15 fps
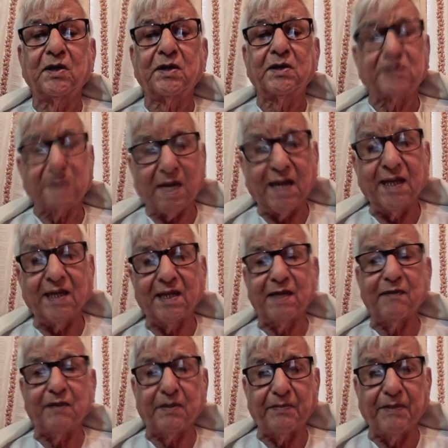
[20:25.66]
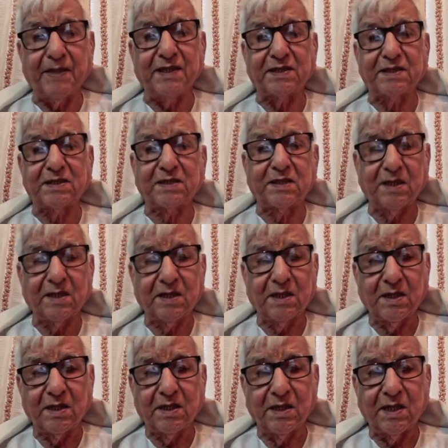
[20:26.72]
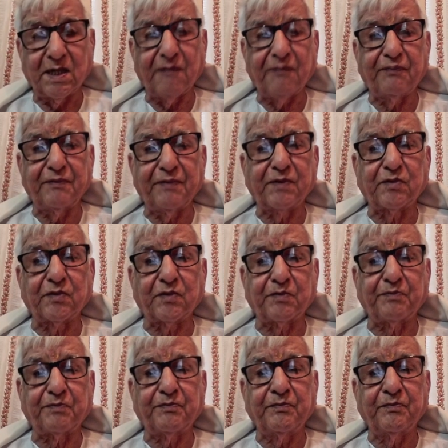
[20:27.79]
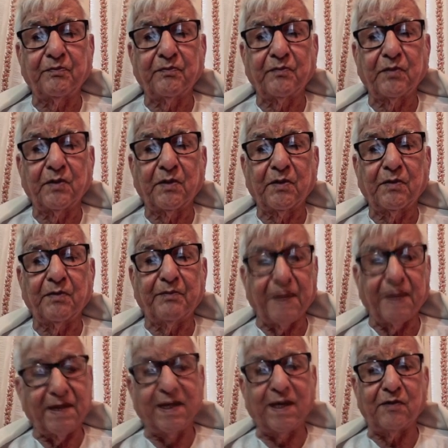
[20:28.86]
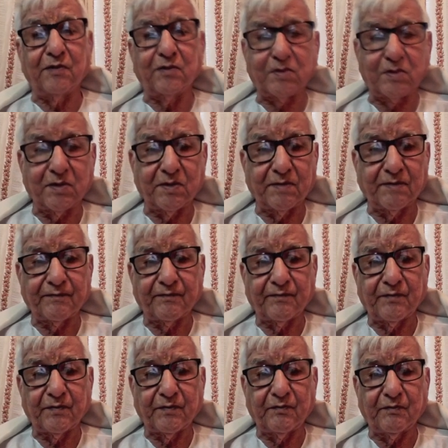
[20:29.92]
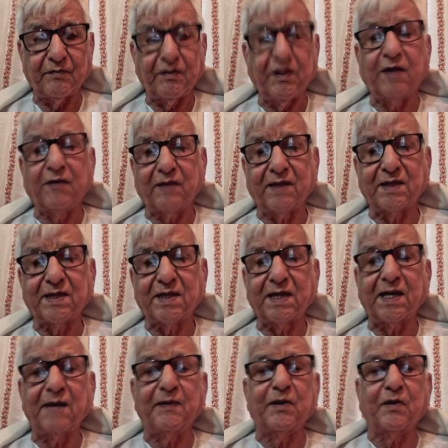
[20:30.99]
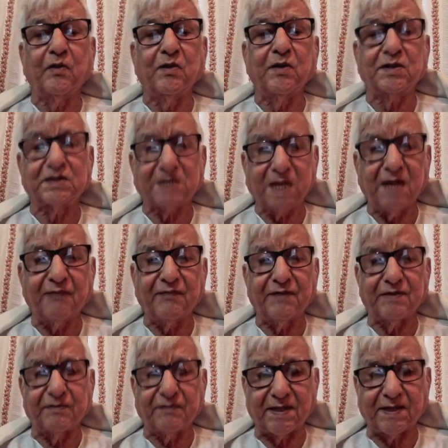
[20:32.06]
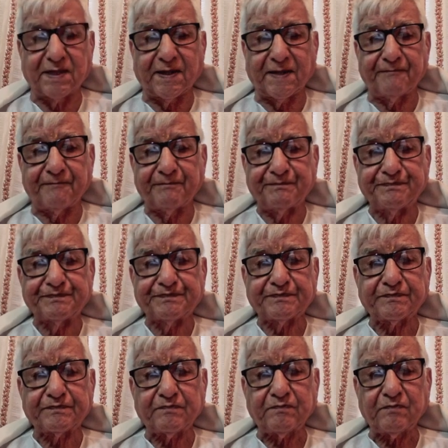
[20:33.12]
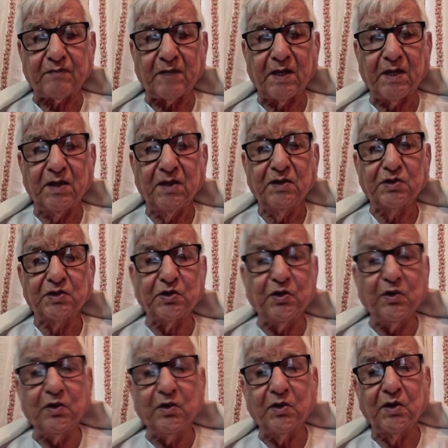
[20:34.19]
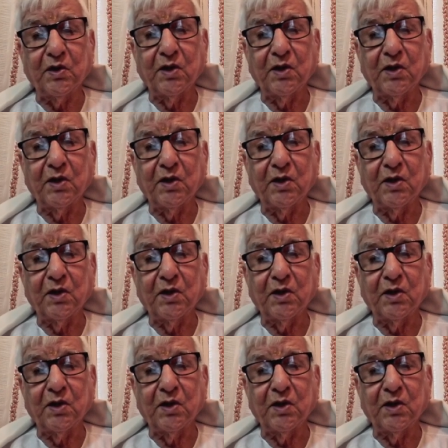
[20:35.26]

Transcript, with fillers: trying our best if we could bring out we are working, our whole staff is working. So,